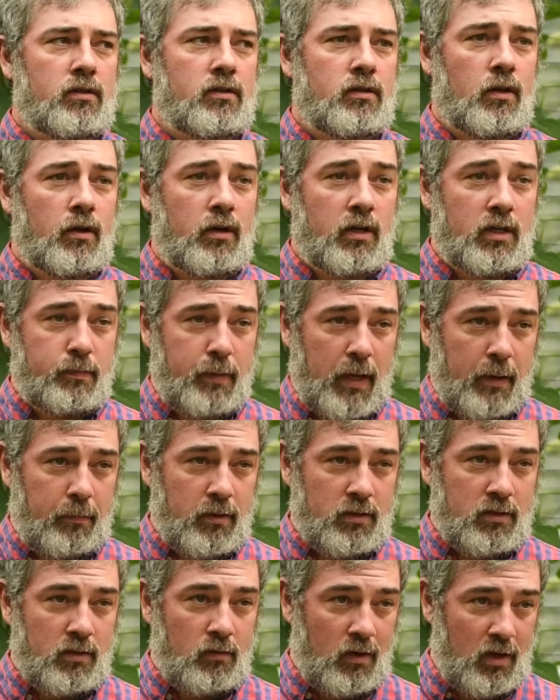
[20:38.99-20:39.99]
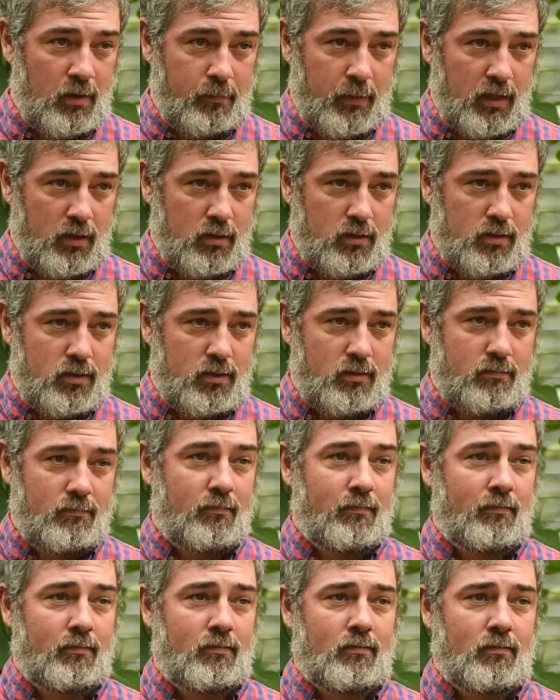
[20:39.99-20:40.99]
Turkish peppers and watermelons.
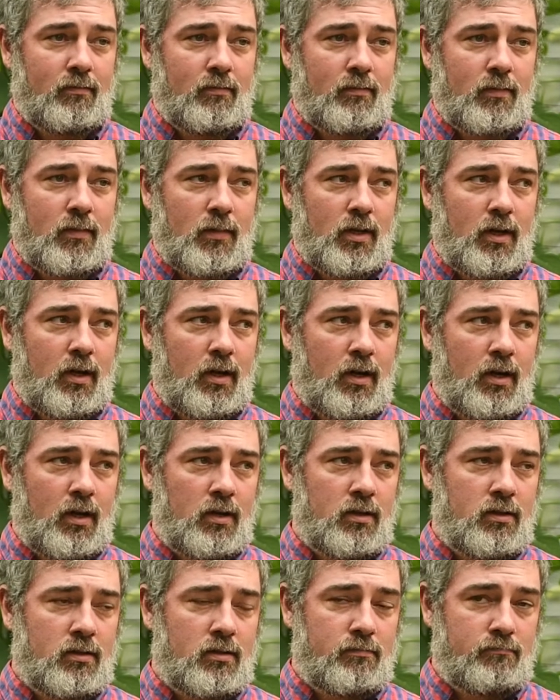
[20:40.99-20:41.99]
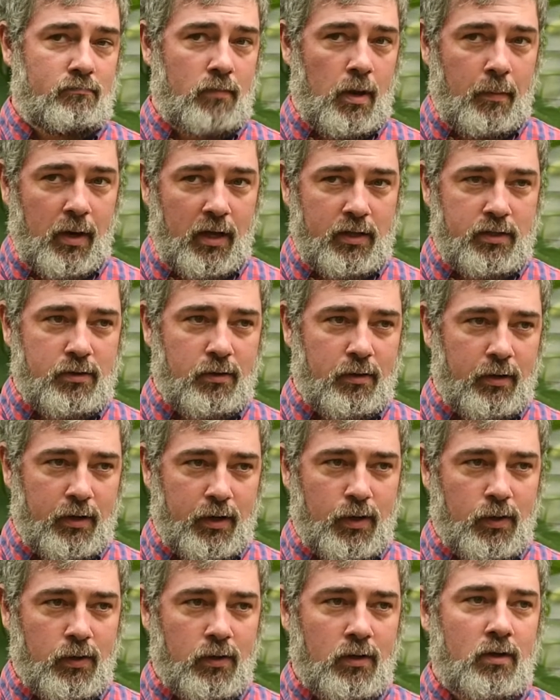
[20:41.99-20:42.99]
And Mehmet's growing
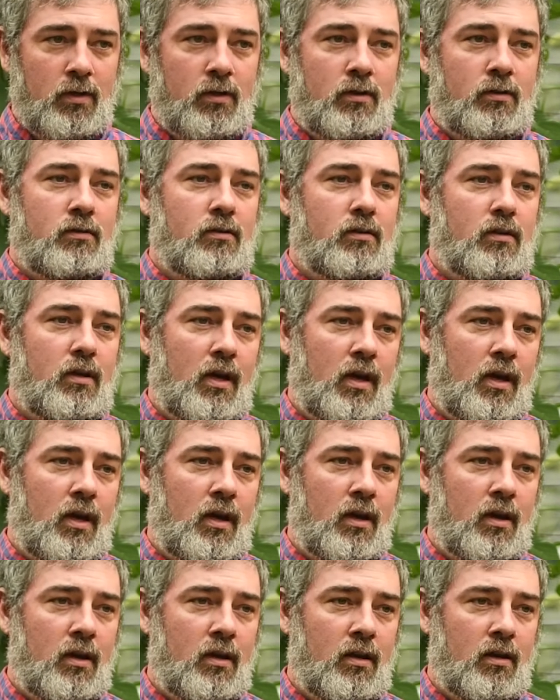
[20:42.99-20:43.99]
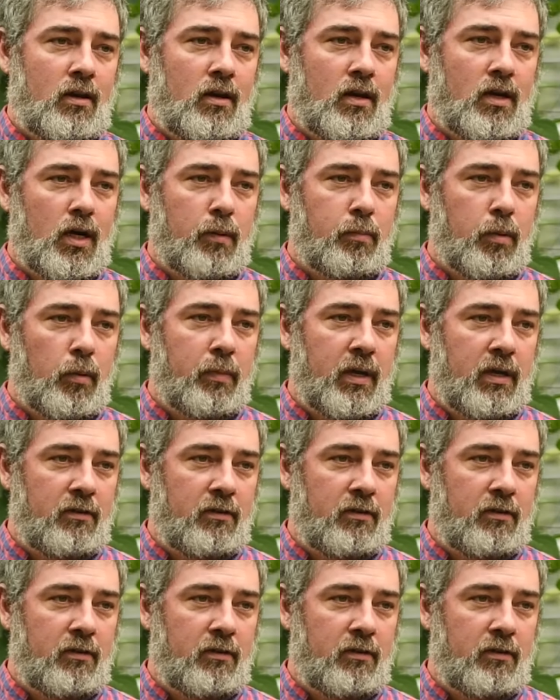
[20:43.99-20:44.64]
corn and a couple bean